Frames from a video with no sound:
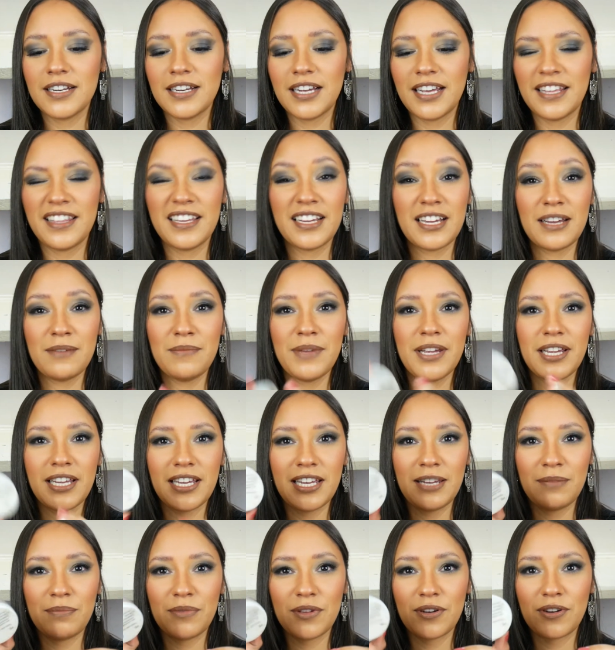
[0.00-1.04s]
I think I might
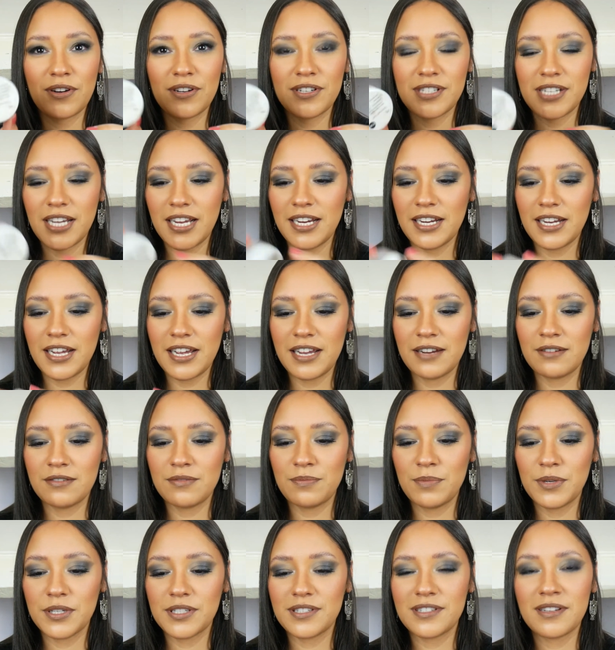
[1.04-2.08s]
keep the container and
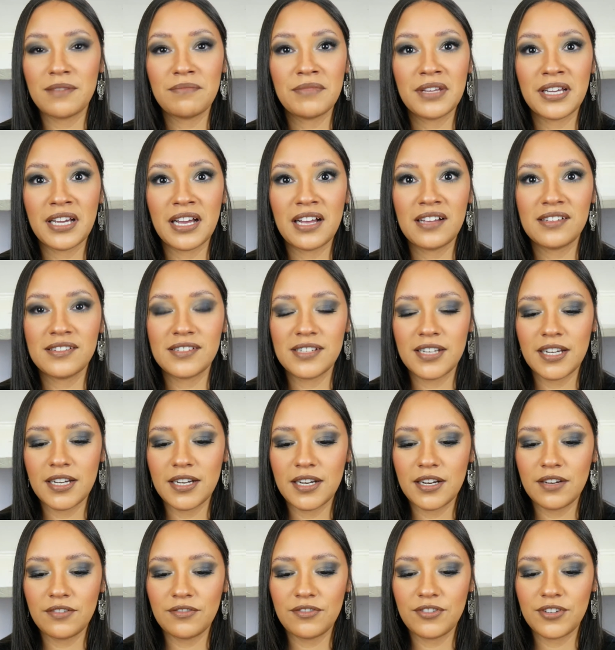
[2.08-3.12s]
put something else in
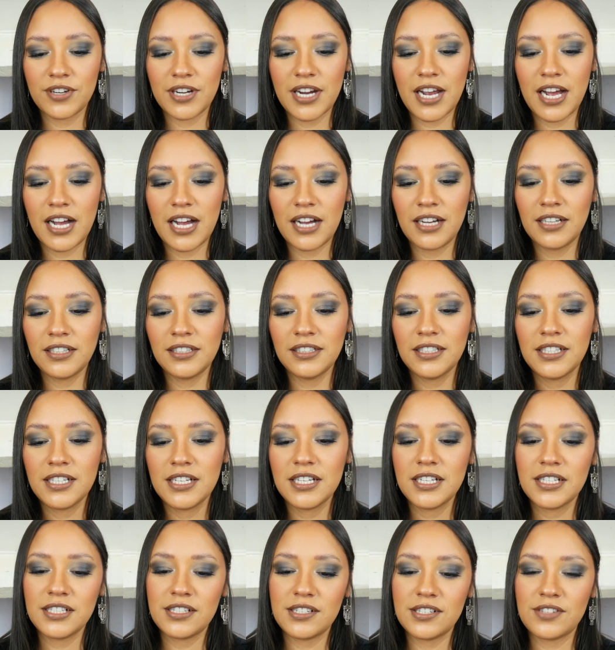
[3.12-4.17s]
it for now,
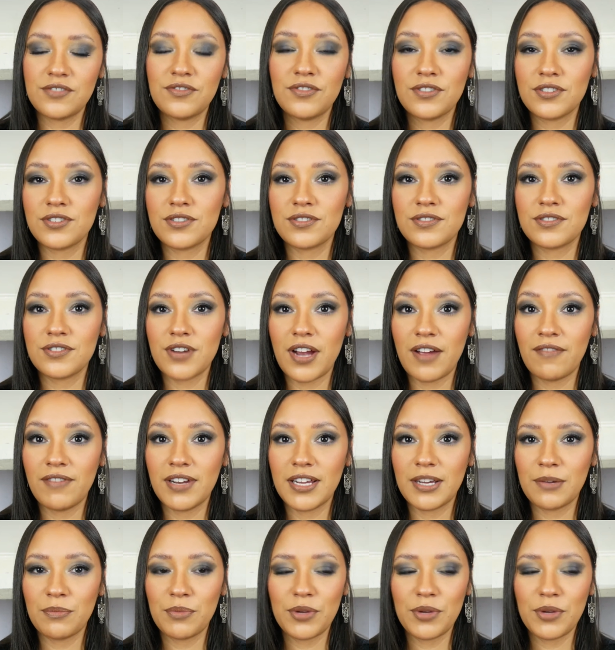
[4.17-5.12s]
just for traveling